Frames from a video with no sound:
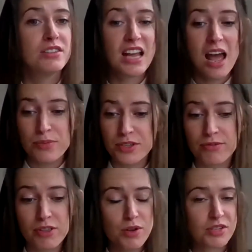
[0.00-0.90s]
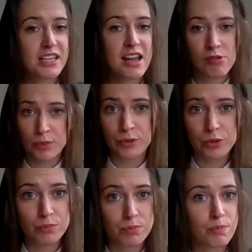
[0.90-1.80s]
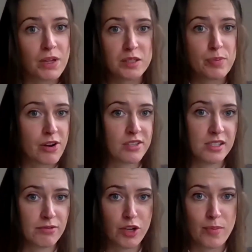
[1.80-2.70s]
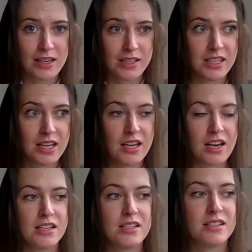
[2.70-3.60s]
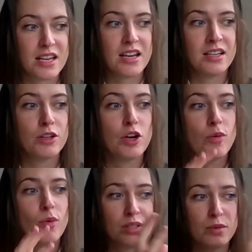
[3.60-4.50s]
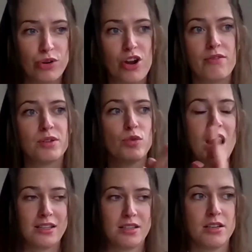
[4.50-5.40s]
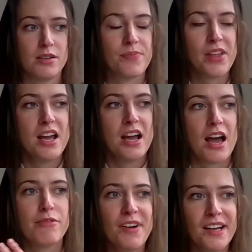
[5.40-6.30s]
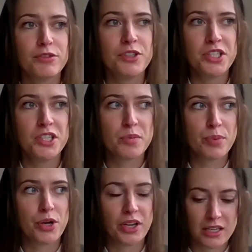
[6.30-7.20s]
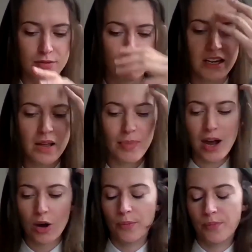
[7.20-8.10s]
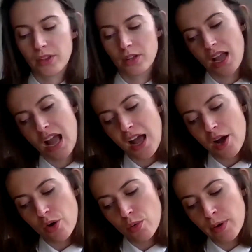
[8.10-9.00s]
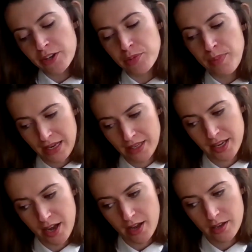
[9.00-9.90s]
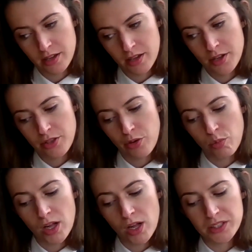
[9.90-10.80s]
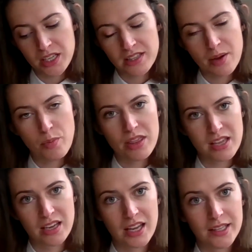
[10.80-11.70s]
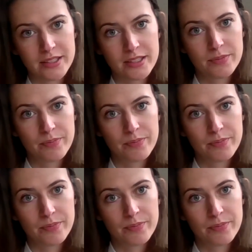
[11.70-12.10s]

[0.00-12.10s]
depths of the most terrible experiences of humanity, and he's seen what's improved and what hasn't. And Factfulness as a book is really about how much better the world is than we think it is.